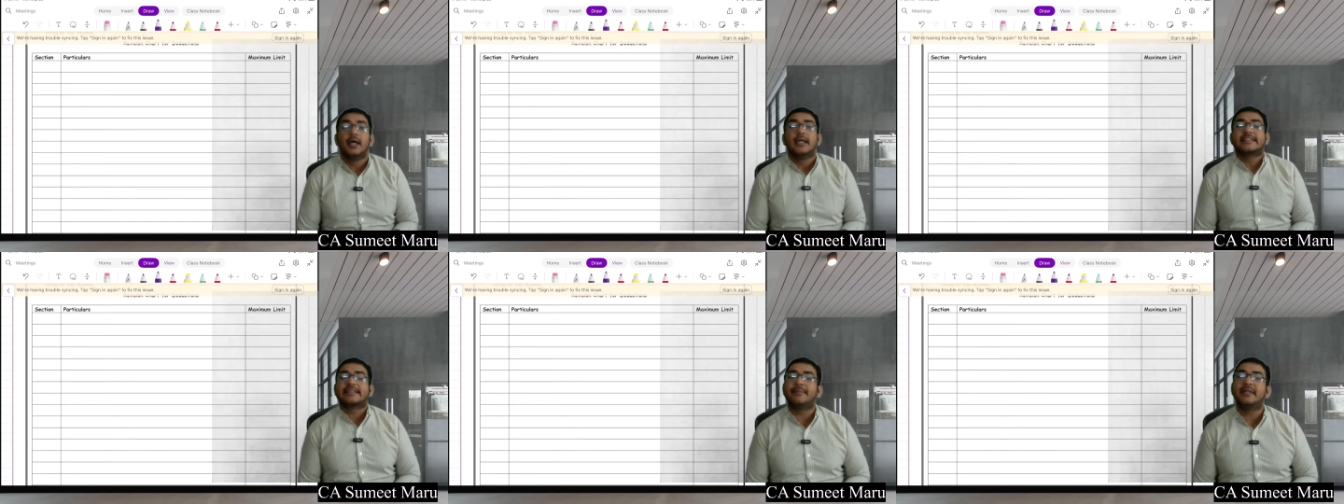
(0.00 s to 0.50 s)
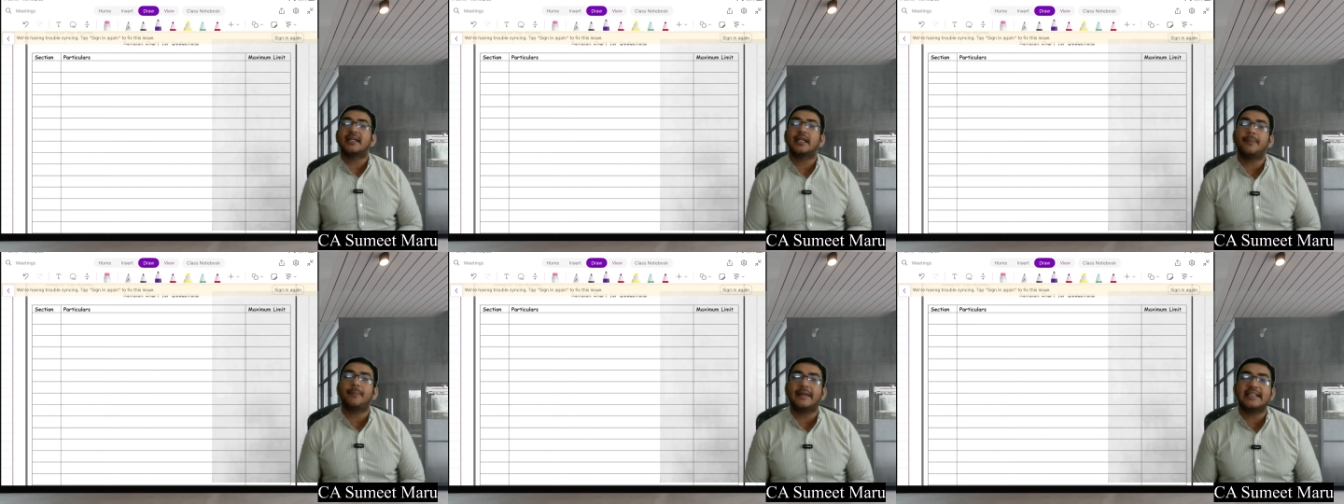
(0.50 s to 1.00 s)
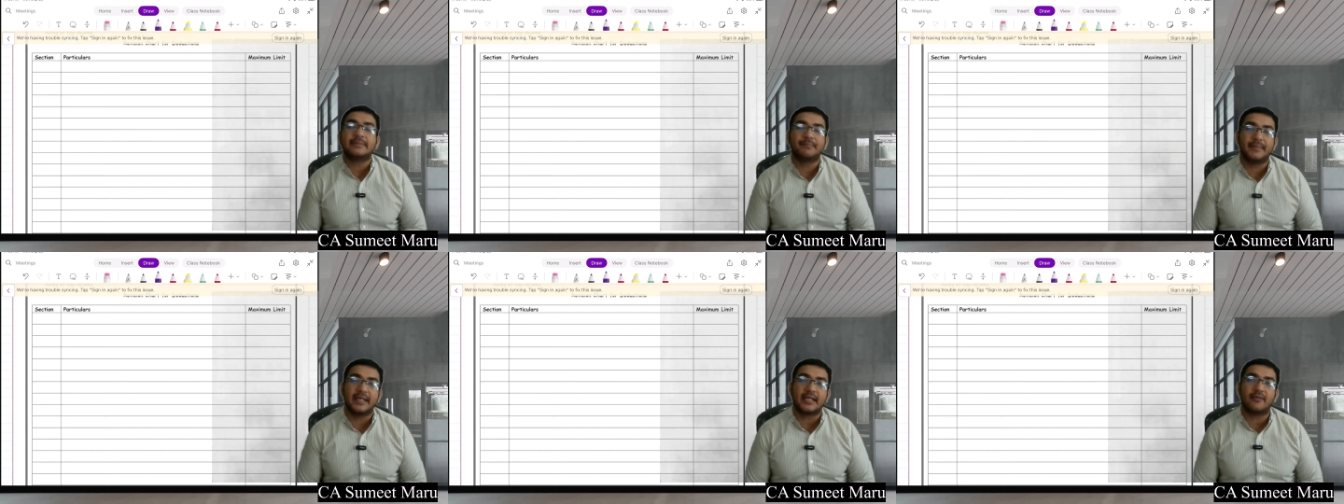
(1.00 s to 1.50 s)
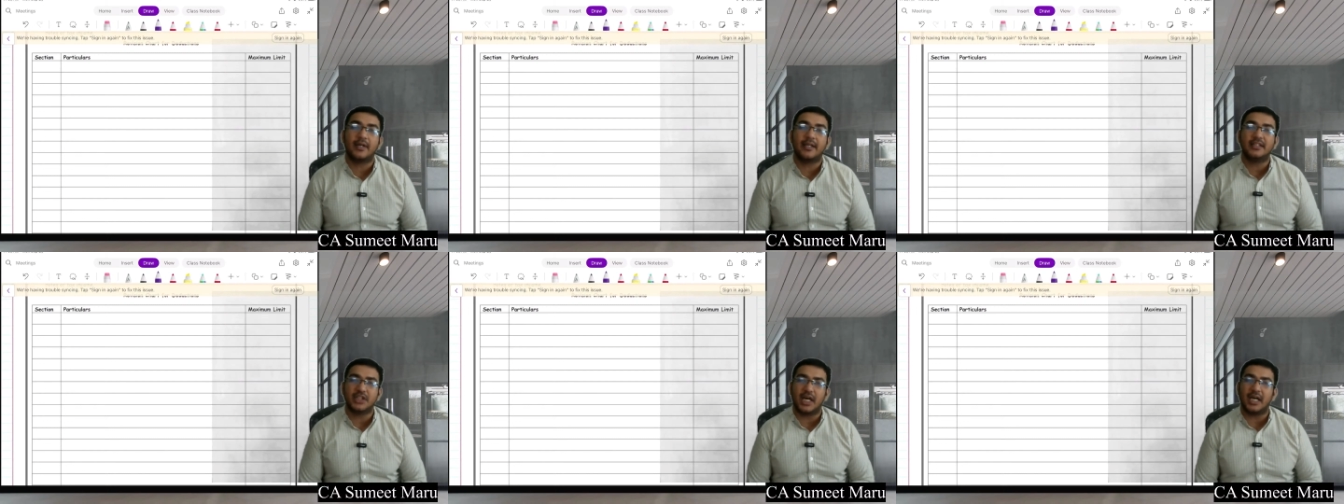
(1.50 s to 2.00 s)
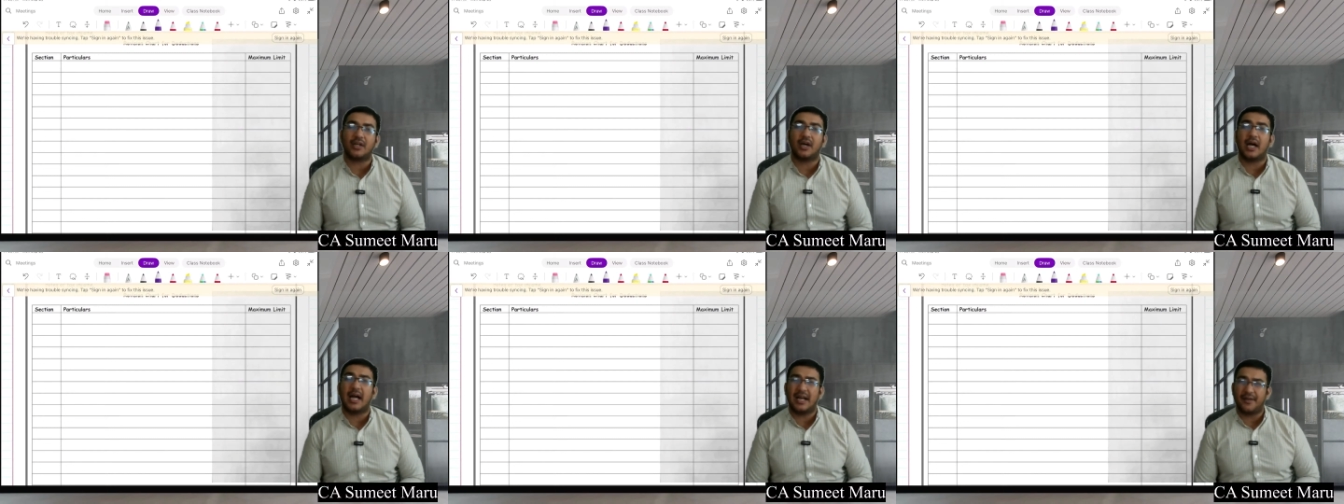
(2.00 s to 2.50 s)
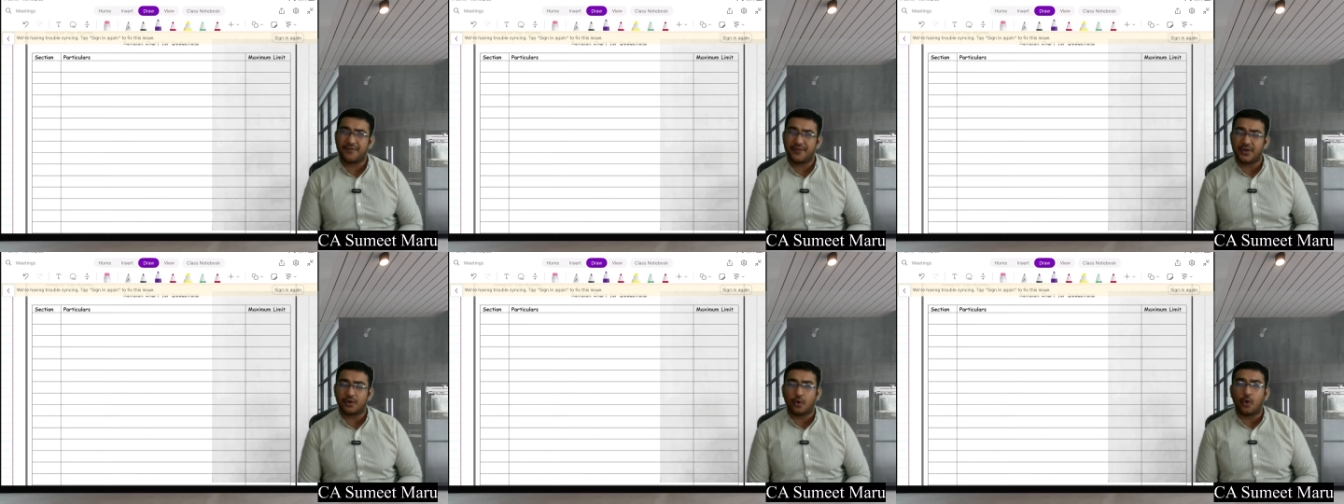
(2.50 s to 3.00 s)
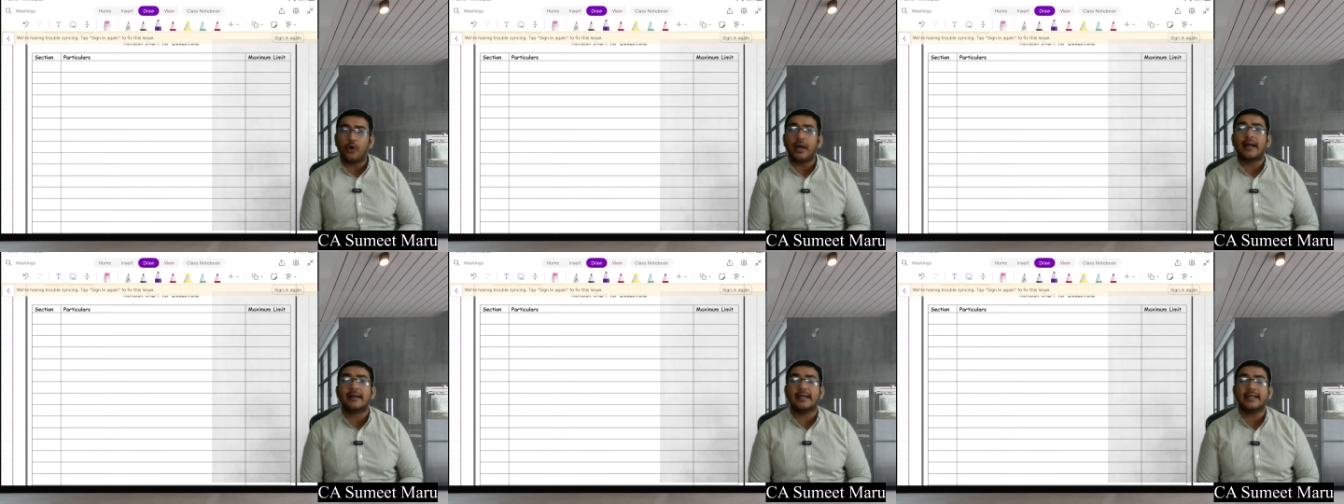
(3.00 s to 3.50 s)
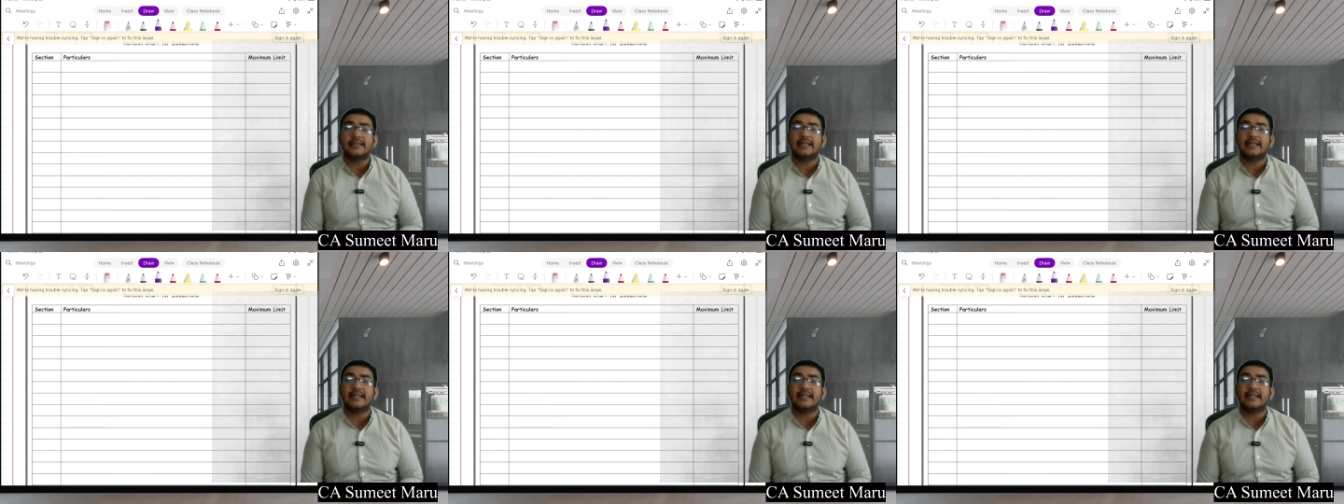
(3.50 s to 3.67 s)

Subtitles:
Similarly, please make one chart at your own handwriting.